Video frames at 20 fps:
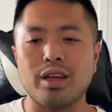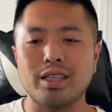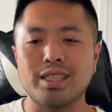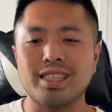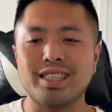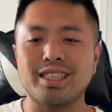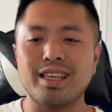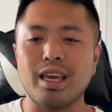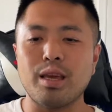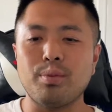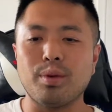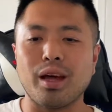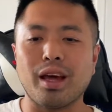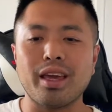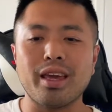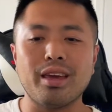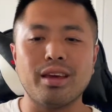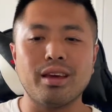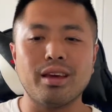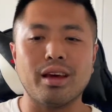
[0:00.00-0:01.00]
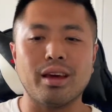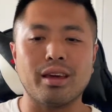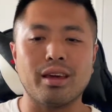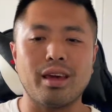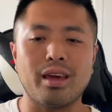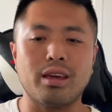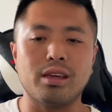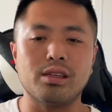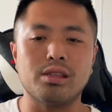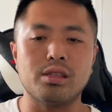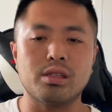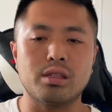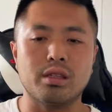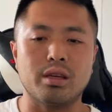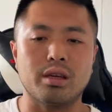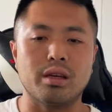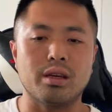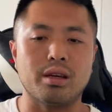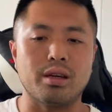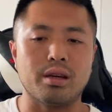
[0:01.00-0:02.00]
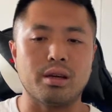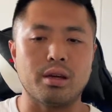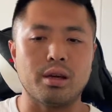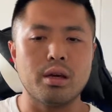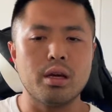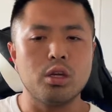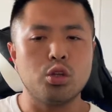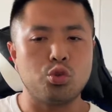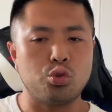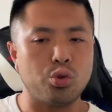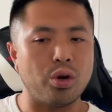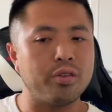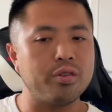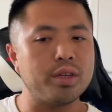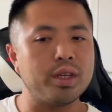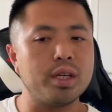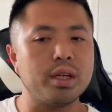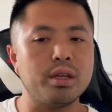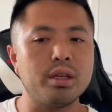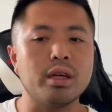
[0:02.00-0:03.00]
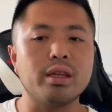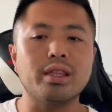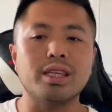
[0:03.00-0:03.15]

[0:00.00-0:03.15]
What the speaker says: Sableye here against the Trevenant.